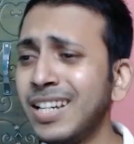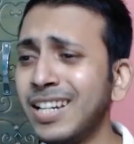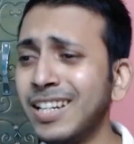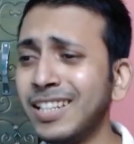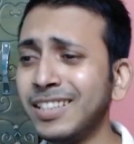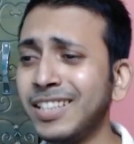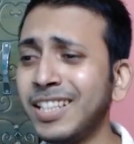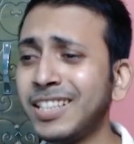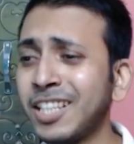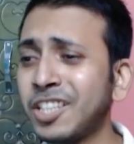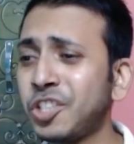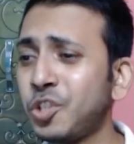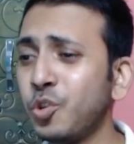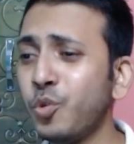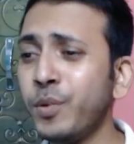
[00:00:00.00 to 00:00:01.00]
This
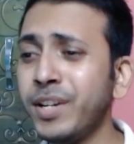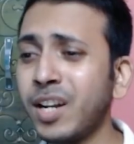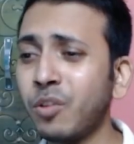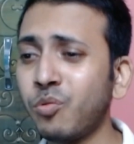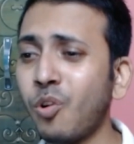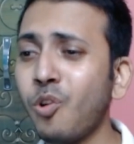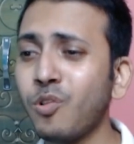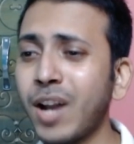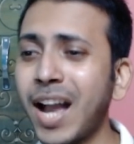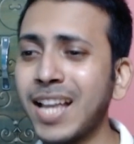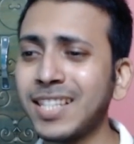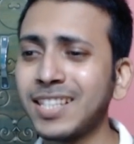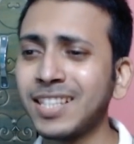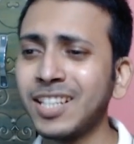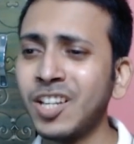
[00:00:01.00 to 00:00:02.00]
is 2 in a row
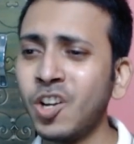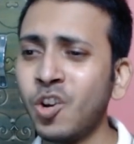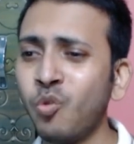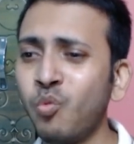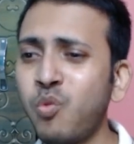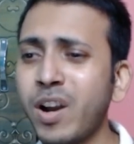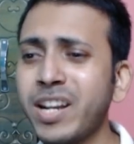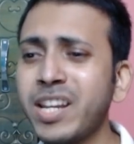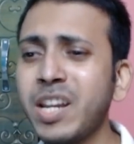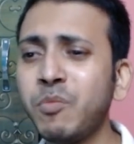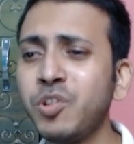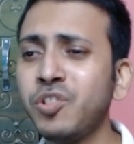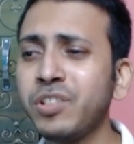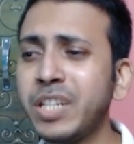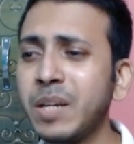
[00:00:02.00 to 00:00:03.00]
guys. What name
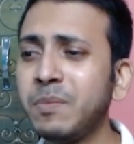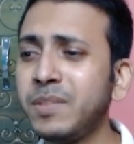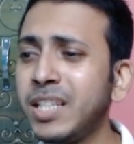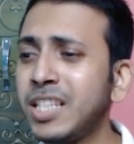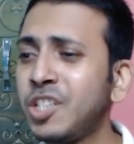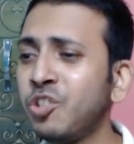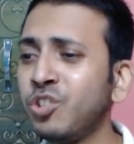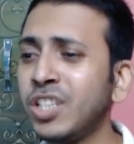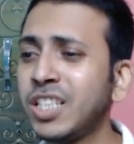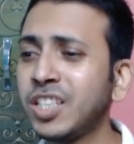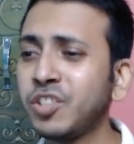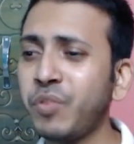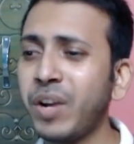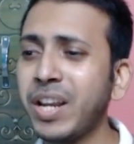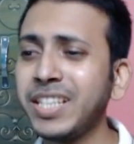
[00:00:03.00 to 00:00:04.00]
would you give this to this
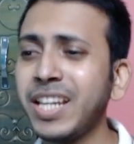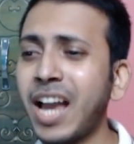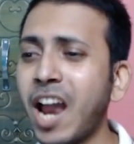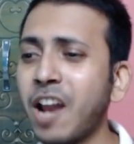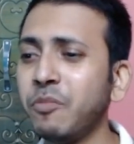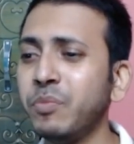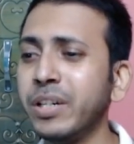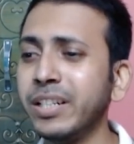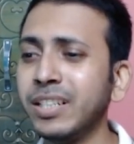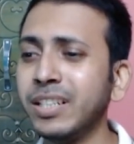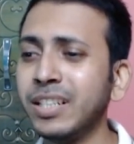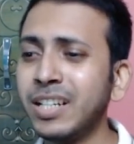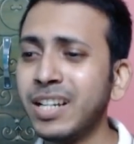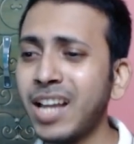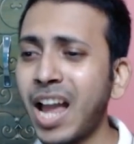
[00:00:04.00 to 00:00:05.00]
crazy hybrid?
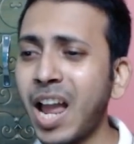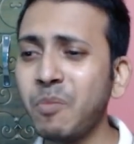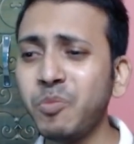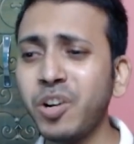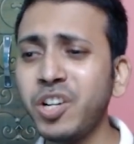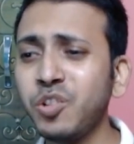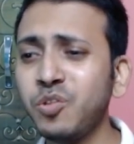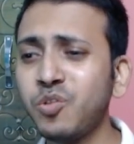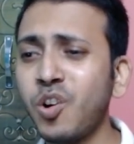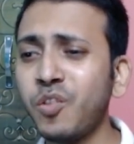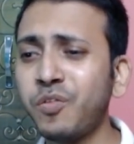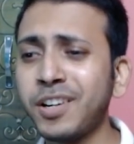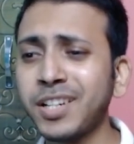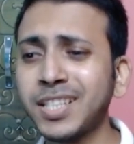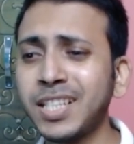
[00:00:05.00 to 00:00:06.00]
I'm going to go
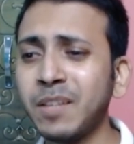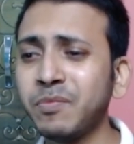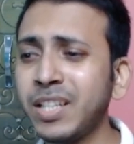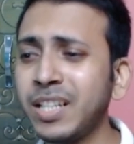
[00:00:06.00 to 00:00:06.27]
for something